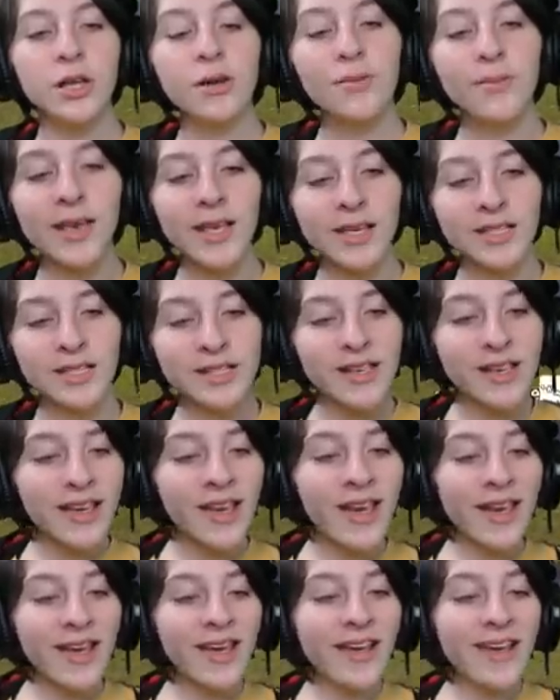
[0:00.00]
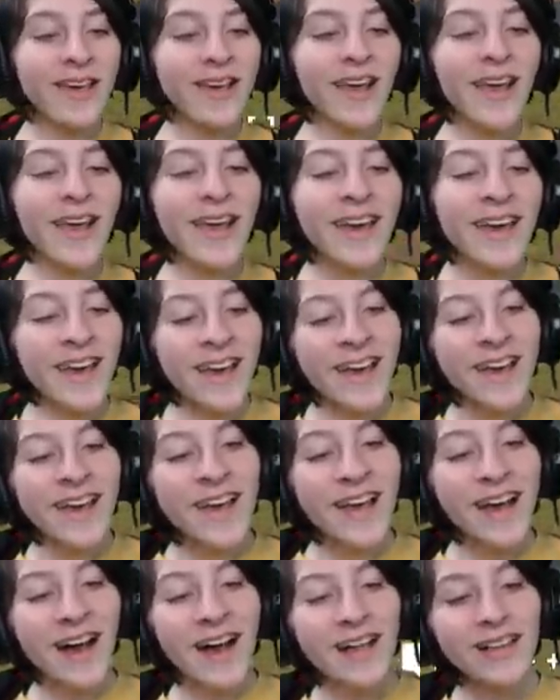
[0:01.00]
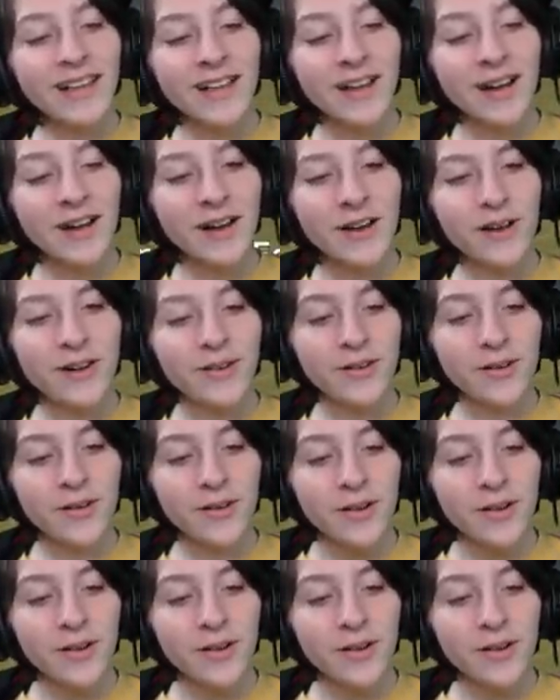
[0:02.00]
amazing. Hello.